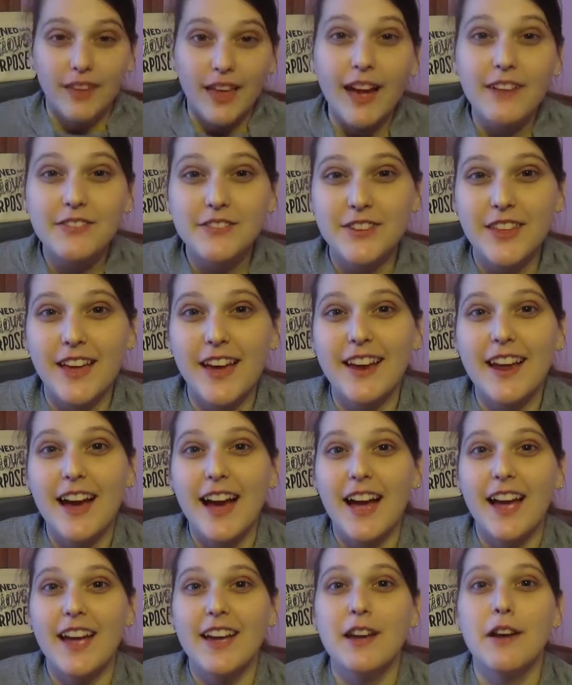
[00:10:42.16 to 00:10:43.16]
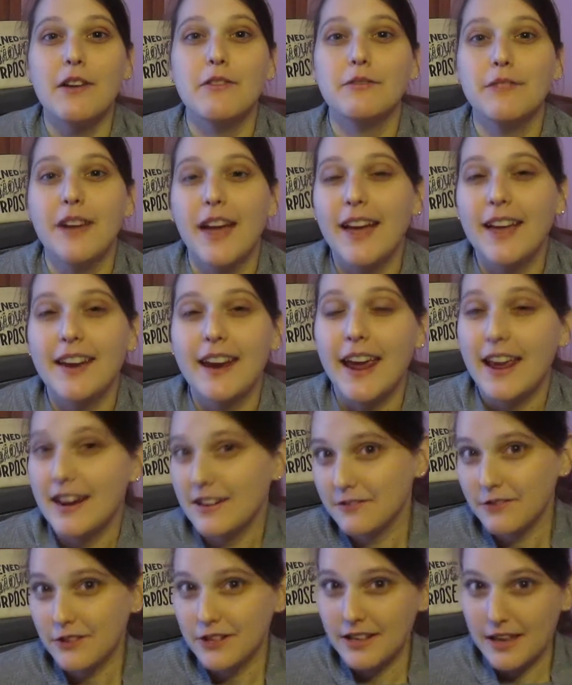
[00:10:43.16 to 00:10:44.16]
After that, I read Anne
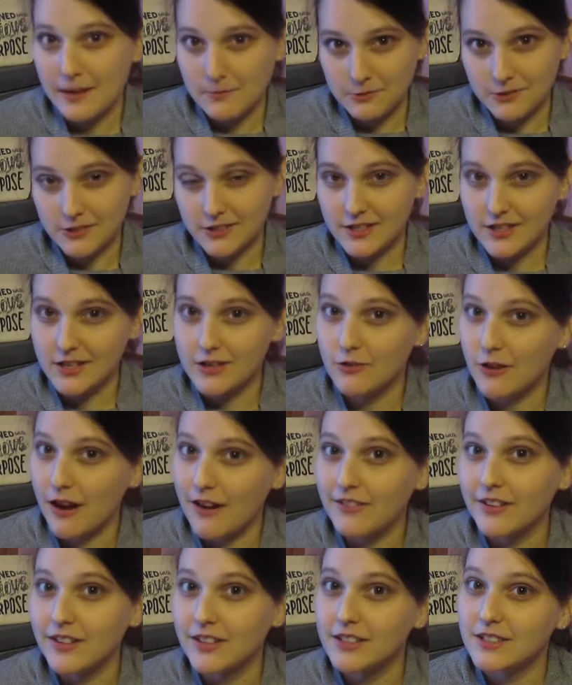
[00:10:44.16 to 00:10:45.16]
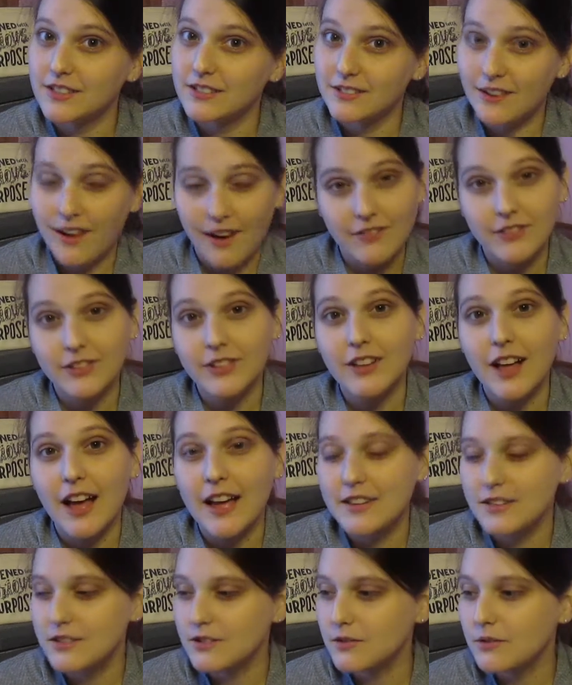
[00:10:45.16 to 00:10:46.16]
of Green Gables, the graphic novel.
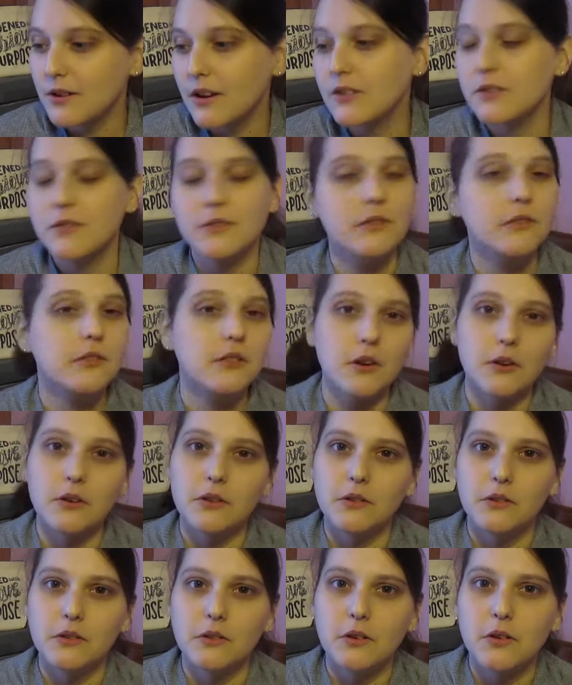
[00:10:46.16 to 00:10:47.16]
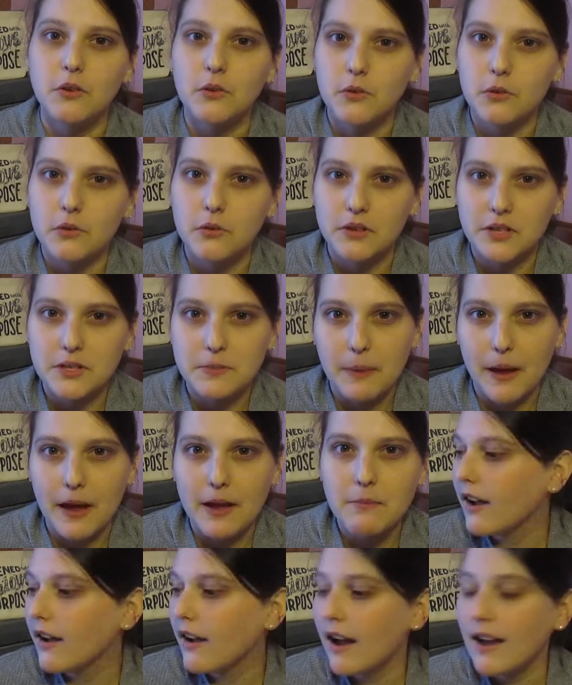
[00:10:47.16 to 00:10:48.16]
I do not know who this is
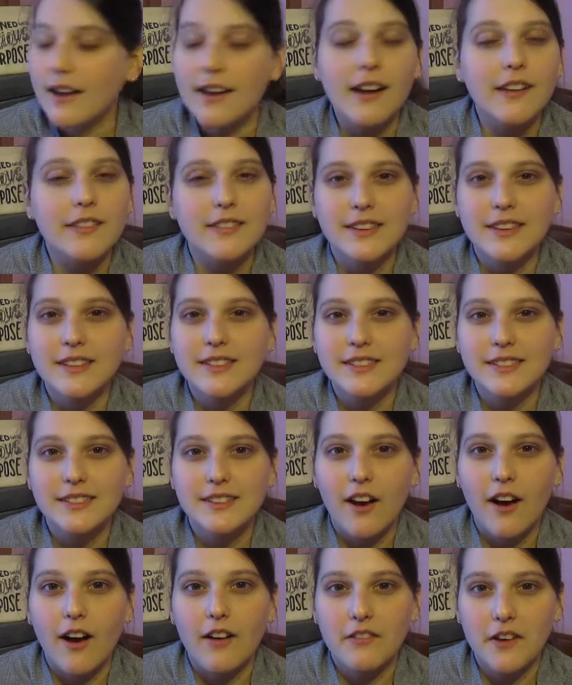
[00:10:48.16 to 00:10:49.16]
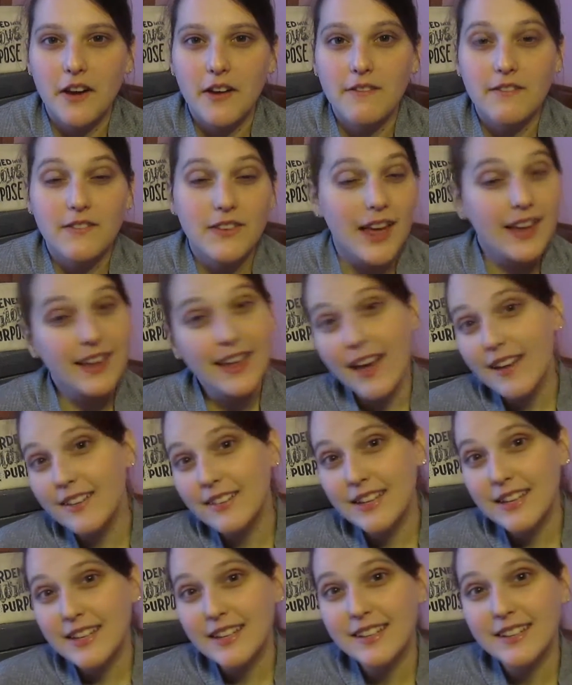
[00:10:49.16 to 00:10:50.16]
by. I got this off of
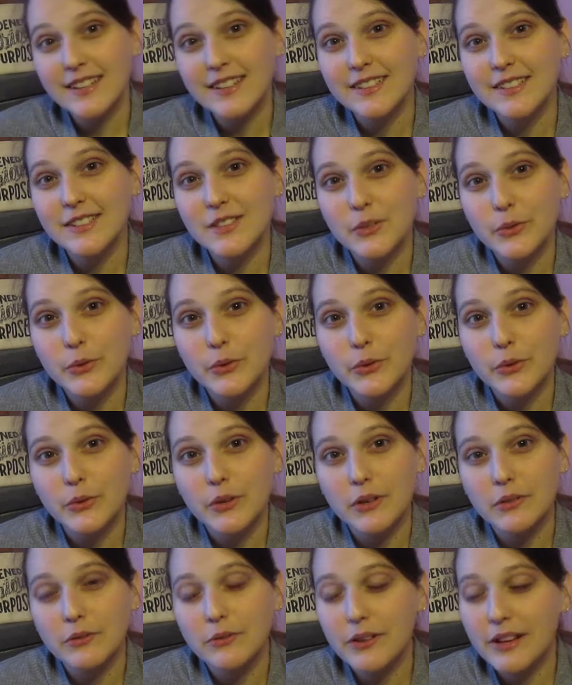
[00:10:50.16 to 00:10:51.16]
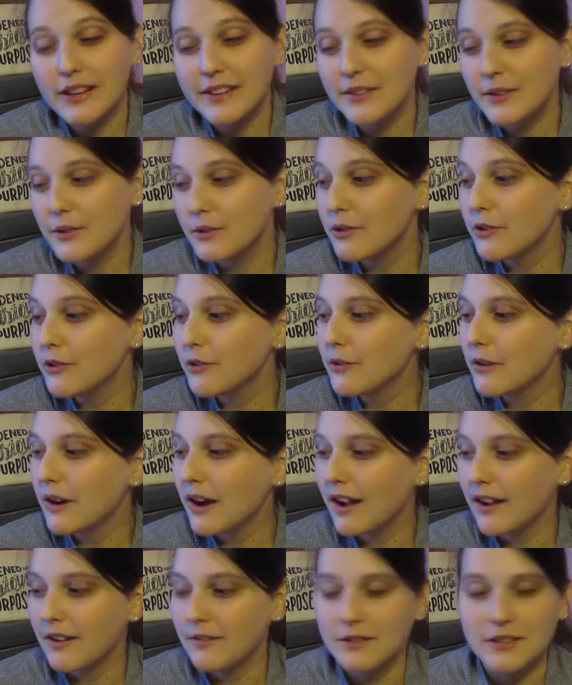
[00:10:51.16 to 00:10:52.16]
NetGalley to read through.
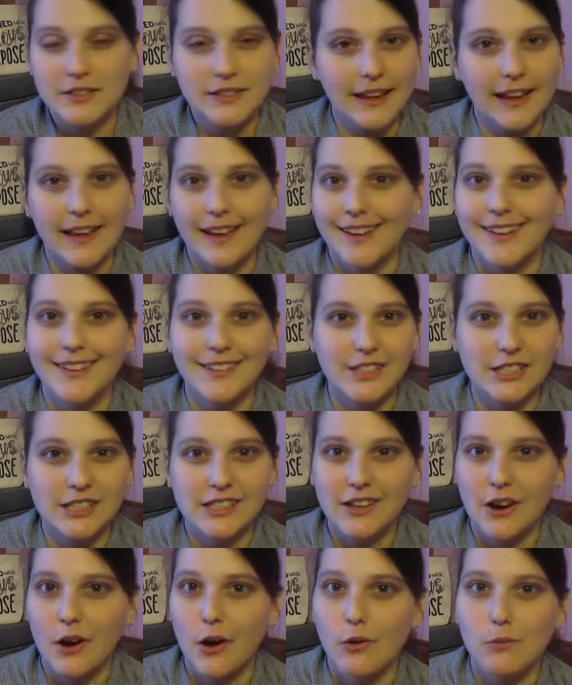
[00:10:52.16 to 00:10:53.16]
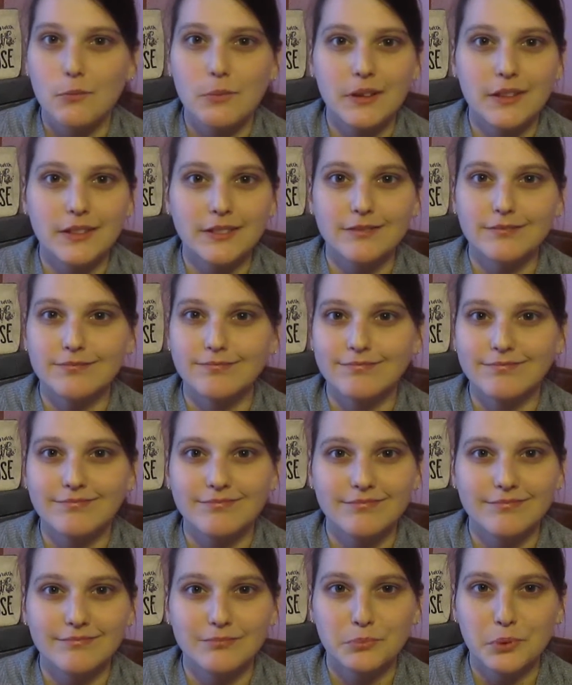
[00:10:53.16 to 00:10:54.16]
It was a just open
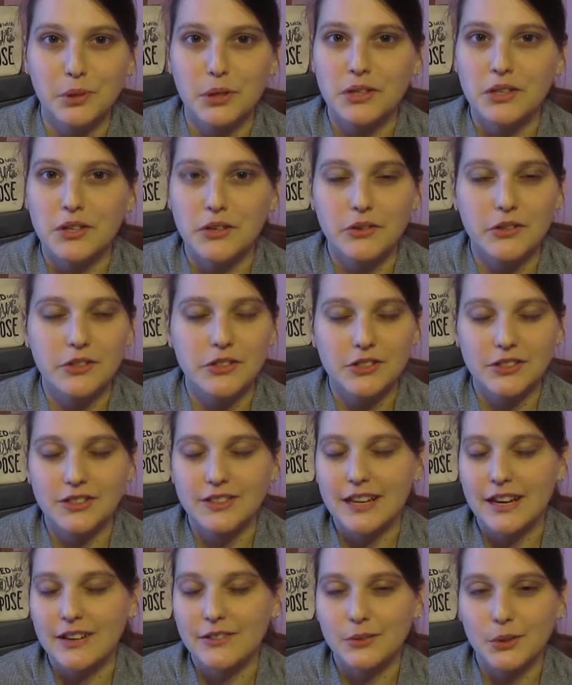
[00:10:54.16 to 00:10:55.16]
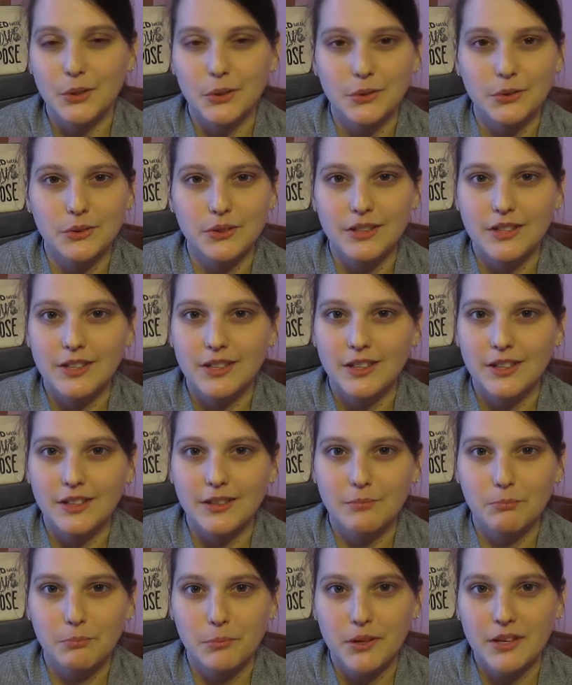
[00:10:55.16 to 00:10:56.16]
book. You could just download
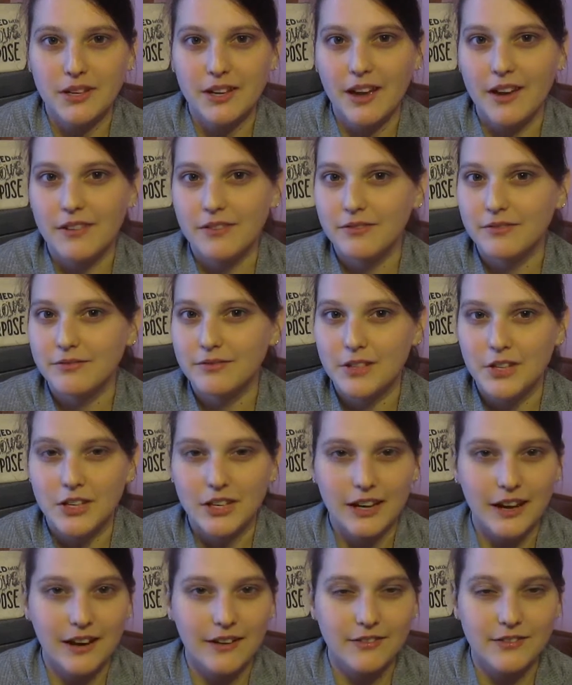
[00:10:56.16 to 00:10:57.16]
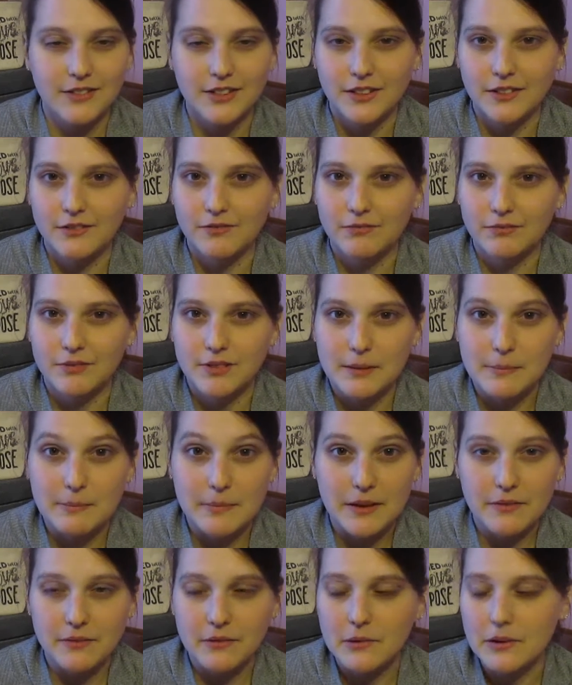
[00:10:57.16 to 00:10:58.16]
the PDF. You didn't have to
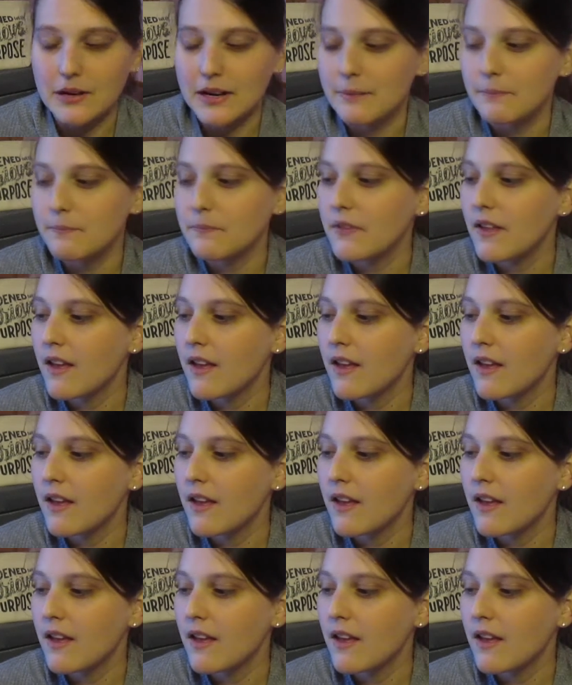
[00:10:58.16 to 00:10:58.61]
submit for it.